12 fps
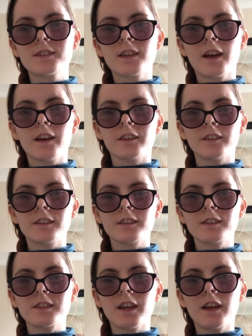
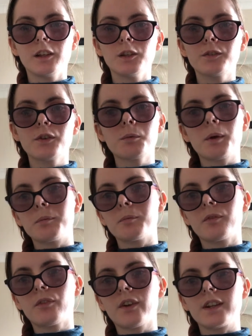and I love it when
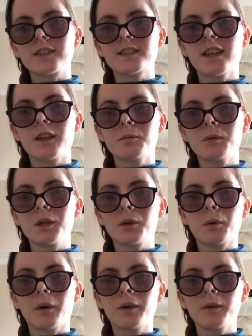friends send me
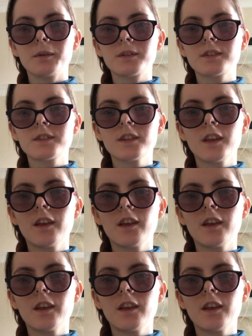quotes.